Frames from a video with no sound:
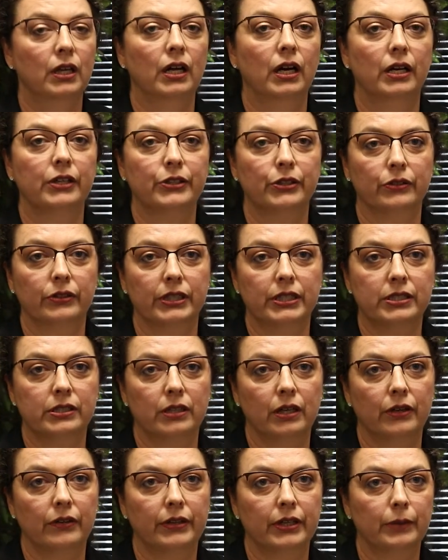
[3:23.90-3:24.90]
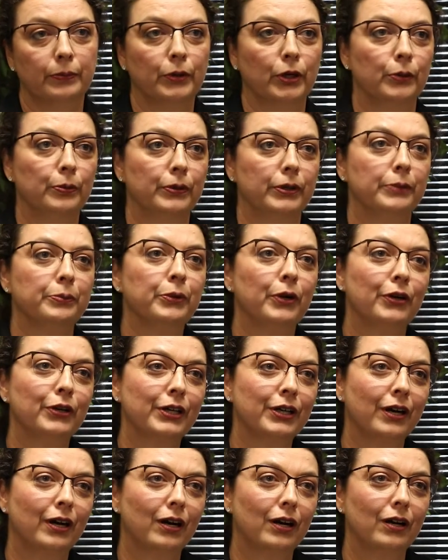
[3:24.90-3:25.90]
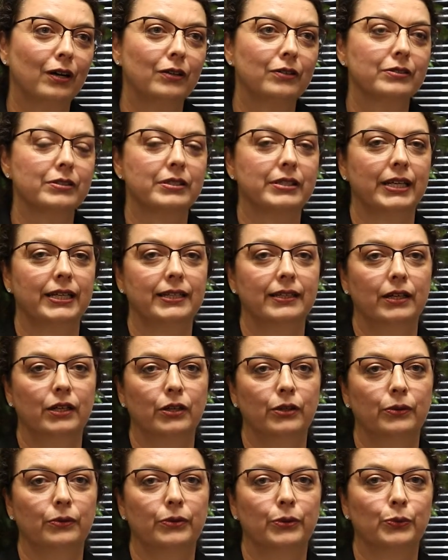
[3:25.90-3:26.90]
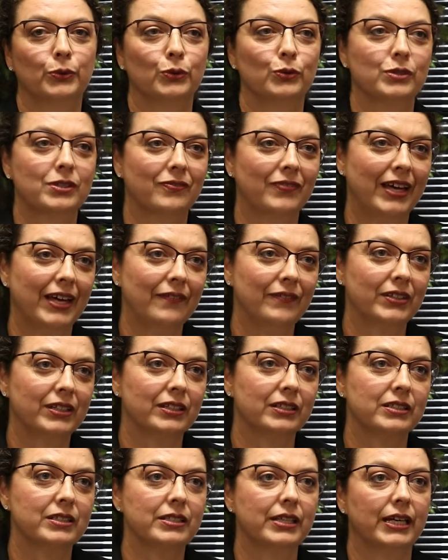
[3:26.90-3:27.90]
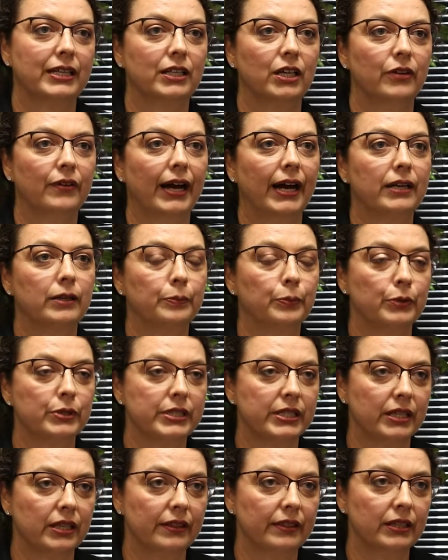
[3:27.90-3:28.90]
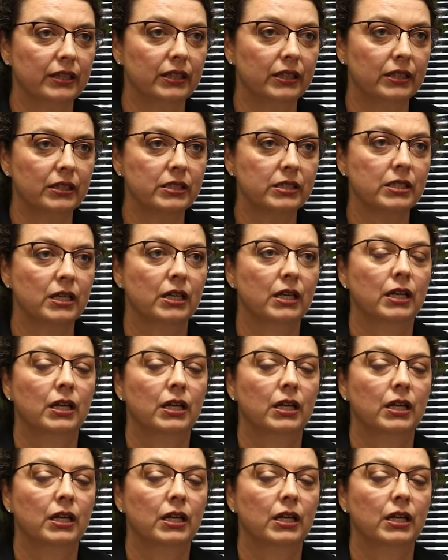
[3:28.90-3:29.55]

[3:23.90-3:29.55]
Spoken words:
Attorneys know the appropriate protocols, they know the rules of evidence, they know how to present things.